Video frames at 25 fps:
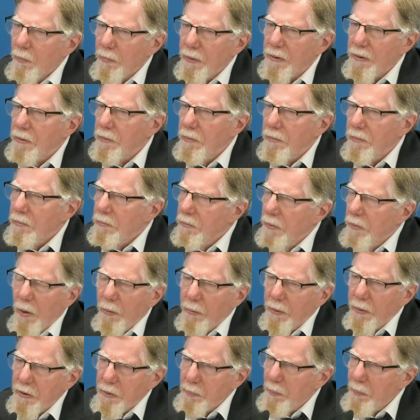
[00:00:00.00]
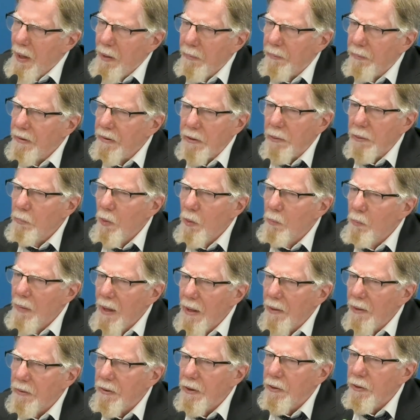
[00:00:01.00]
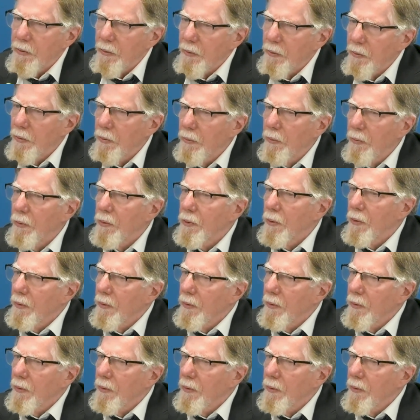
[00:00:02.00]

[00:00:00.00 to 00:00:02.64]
was known as Maoism or Mao Zedong thought,